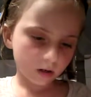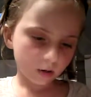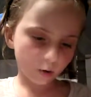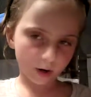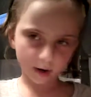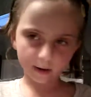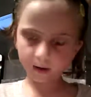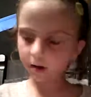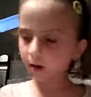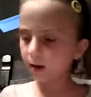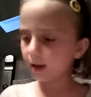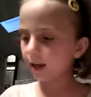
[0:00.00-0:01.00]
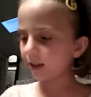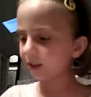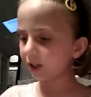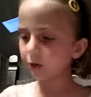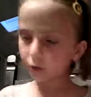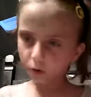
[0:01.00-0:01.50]
okay. It's a
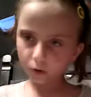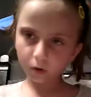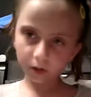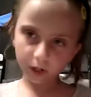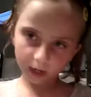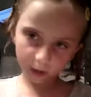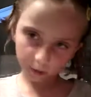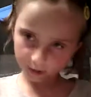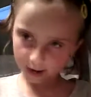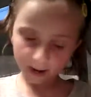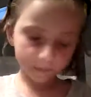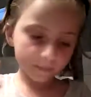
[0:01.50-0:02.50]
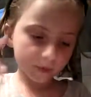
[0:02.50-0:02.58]
unicorn, I know that.